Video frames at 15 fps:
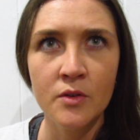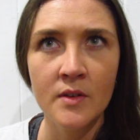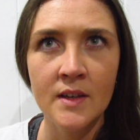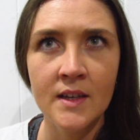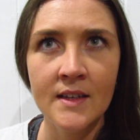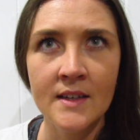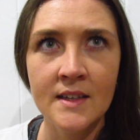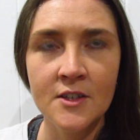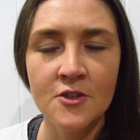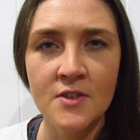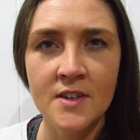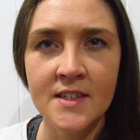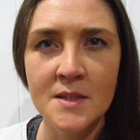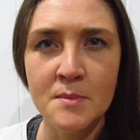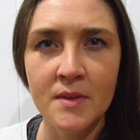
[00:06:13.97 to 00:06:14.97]
kidney
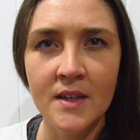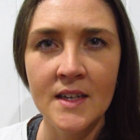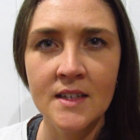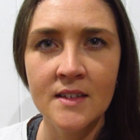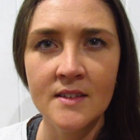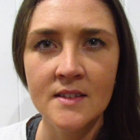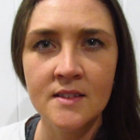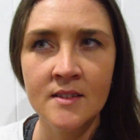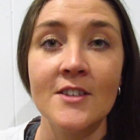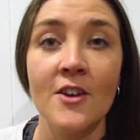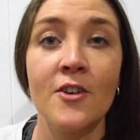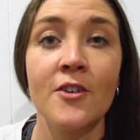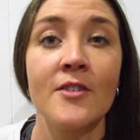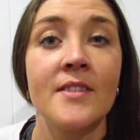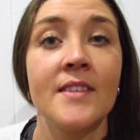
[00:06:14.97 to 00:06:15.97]
transplant.
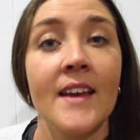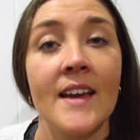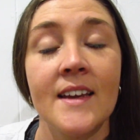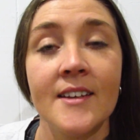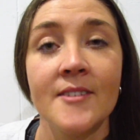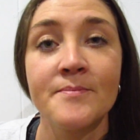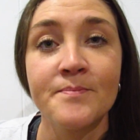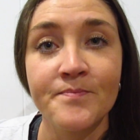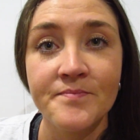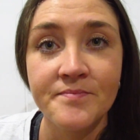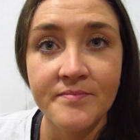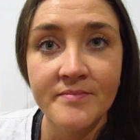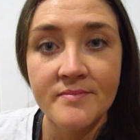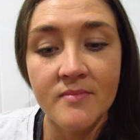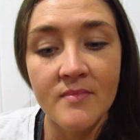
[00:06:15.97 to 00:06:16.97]
So they
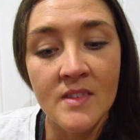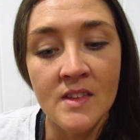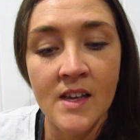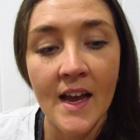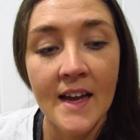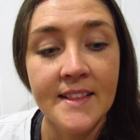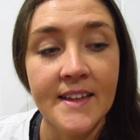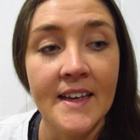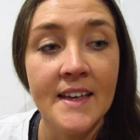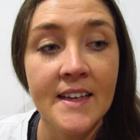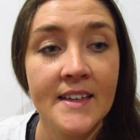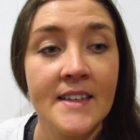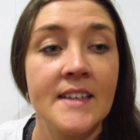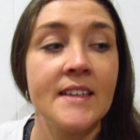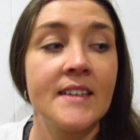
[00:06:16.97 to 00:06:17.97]
had their
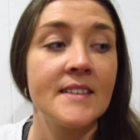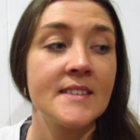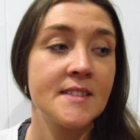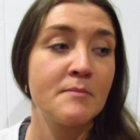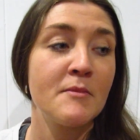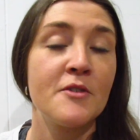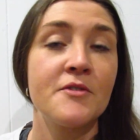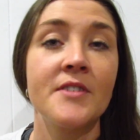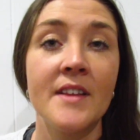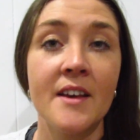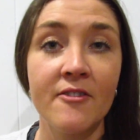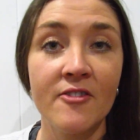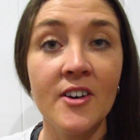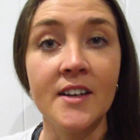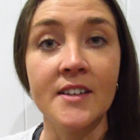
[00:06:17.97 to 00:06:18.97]
kidneys moved to their
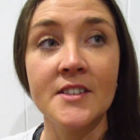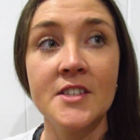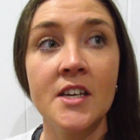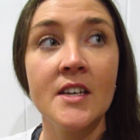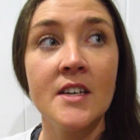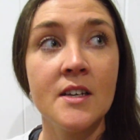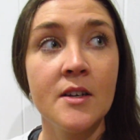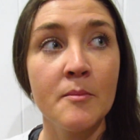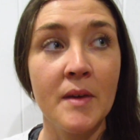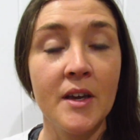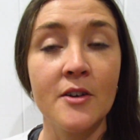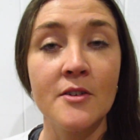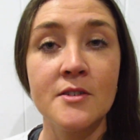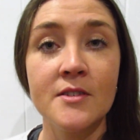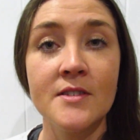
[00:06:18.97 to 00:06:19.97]
front
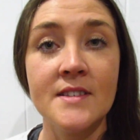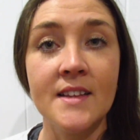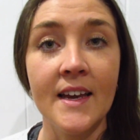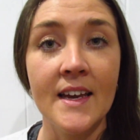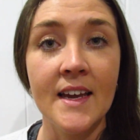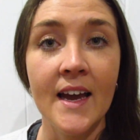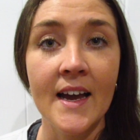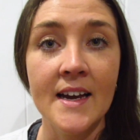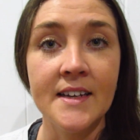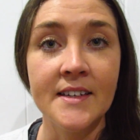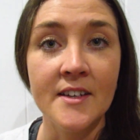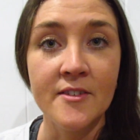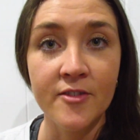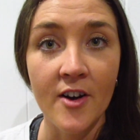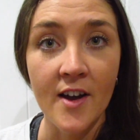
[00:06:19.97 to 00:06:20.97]
because they had
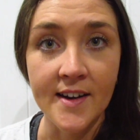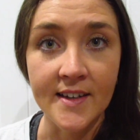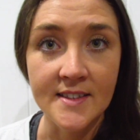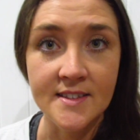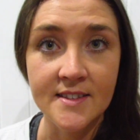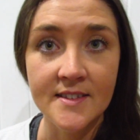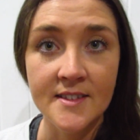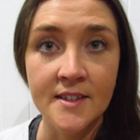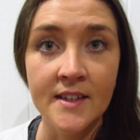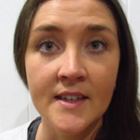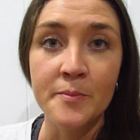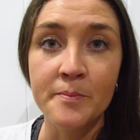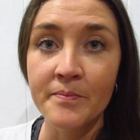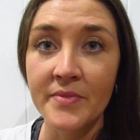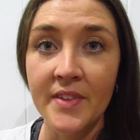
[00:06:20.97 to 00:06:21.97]
nephritis.
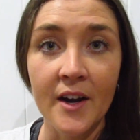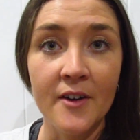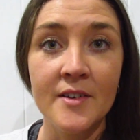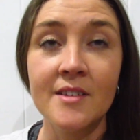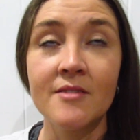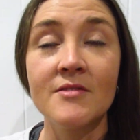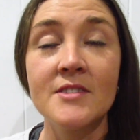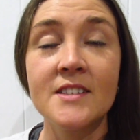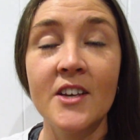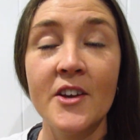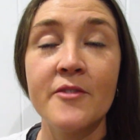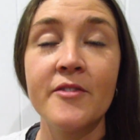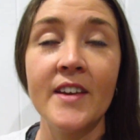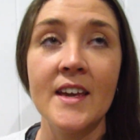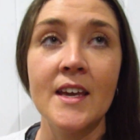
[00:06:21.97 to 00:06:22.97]
they're in
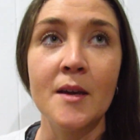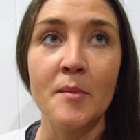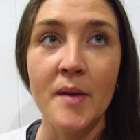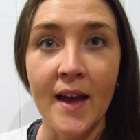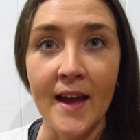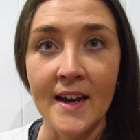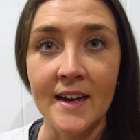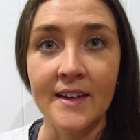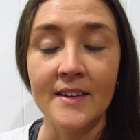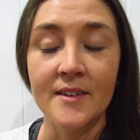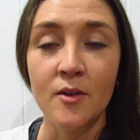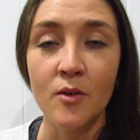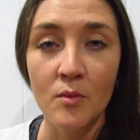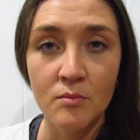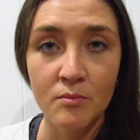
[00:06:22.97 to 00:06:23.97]
severe
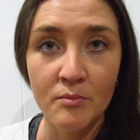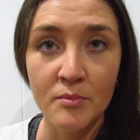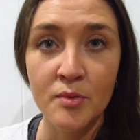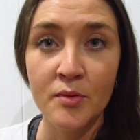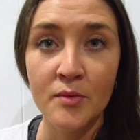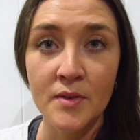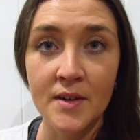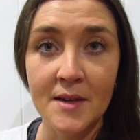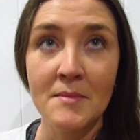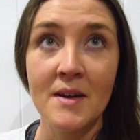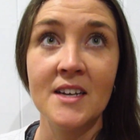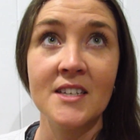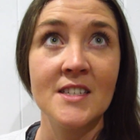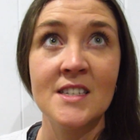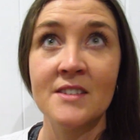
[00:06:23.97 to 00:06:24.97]
pain pretty
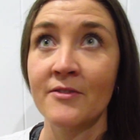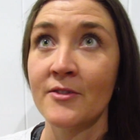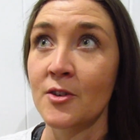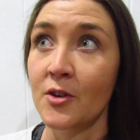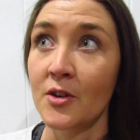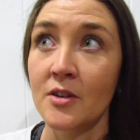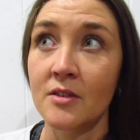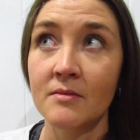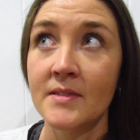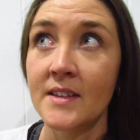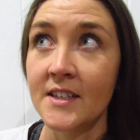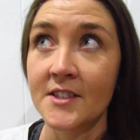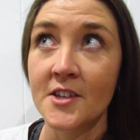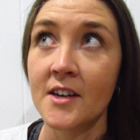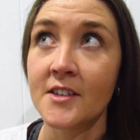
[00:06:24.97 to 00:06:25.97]
much for
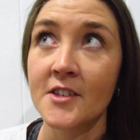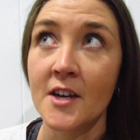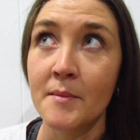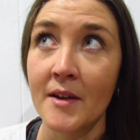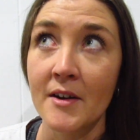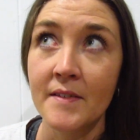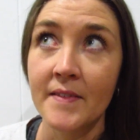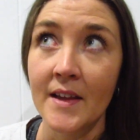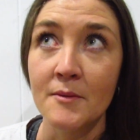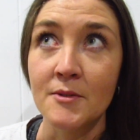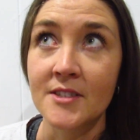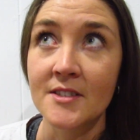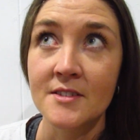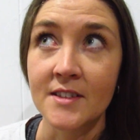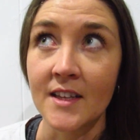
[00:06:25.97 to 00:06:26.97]
the entire time they're in there,
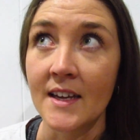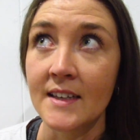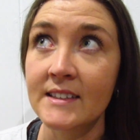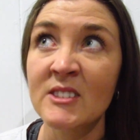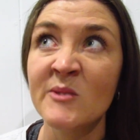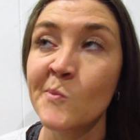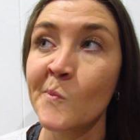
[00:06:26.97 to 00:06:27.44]
which is like,